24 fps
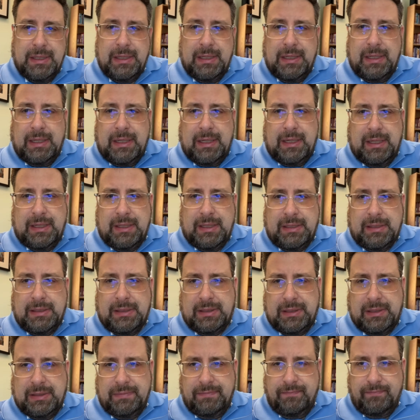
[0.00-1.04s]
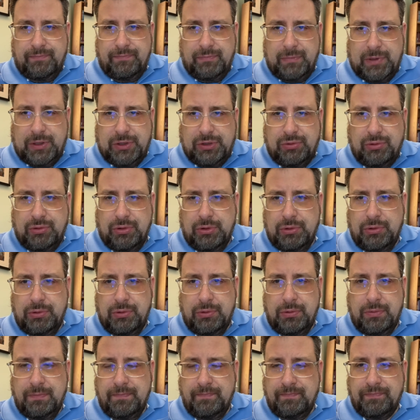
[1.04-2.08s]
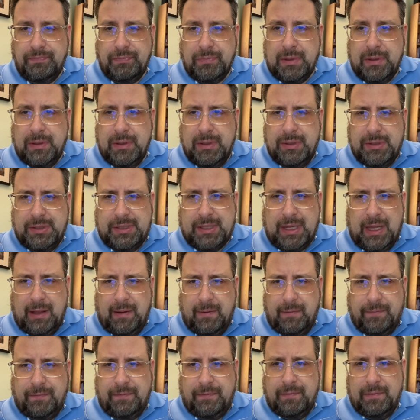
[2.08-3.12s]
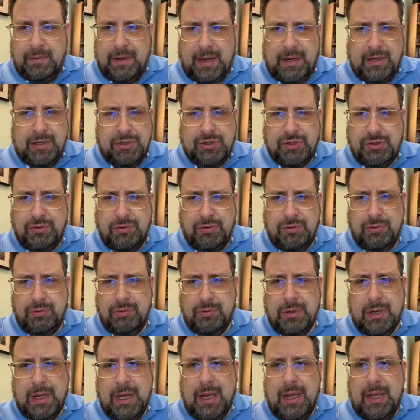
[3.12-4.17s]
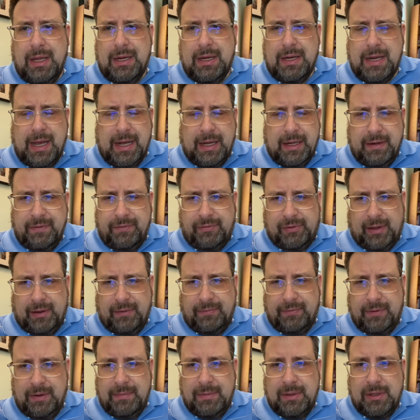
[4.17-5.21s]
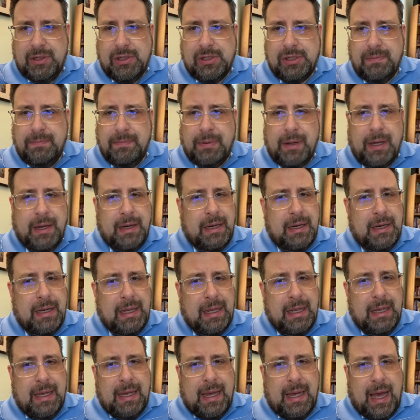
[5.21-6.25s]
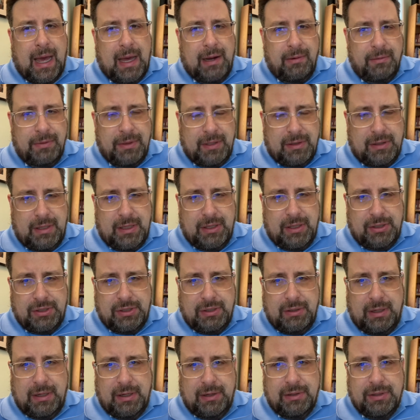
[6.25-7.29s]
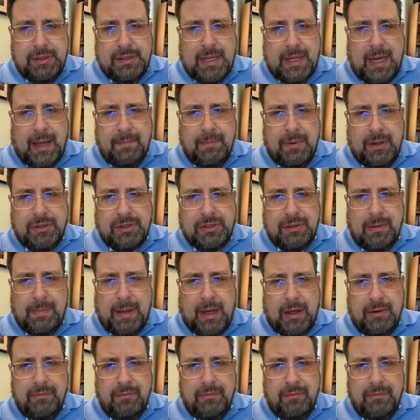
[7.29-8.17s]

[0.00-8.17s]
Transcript: his true self and his true negative self-image. But I don't think the issue here is that much about